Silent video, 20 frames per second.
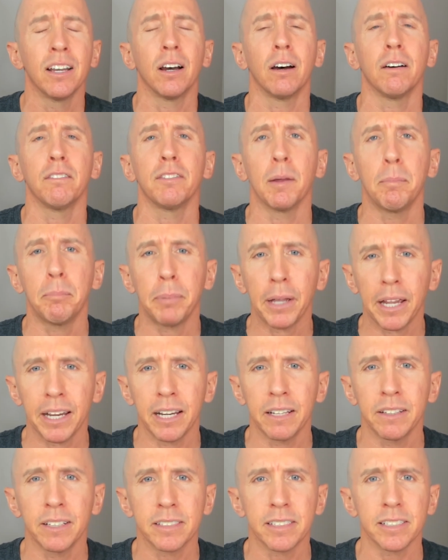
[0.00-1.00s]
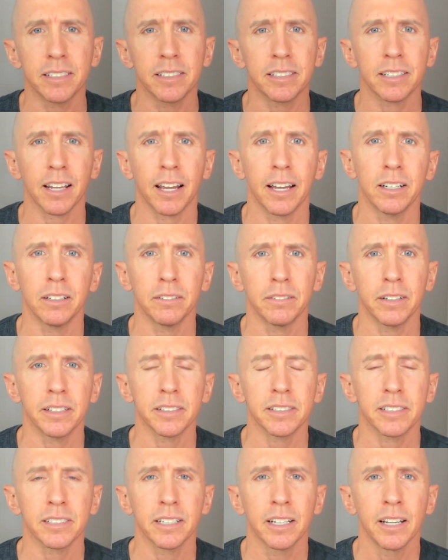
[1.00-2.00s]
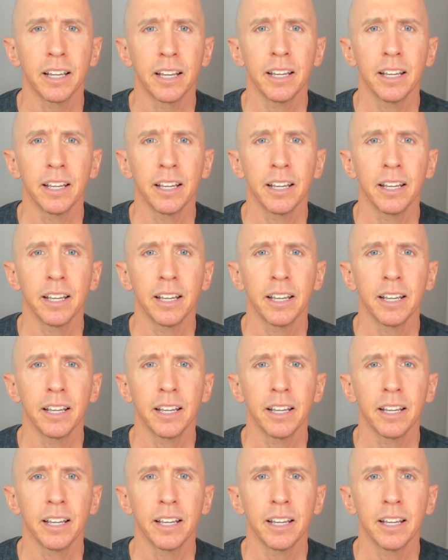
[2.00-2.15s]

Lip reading: of the pain that's inside of us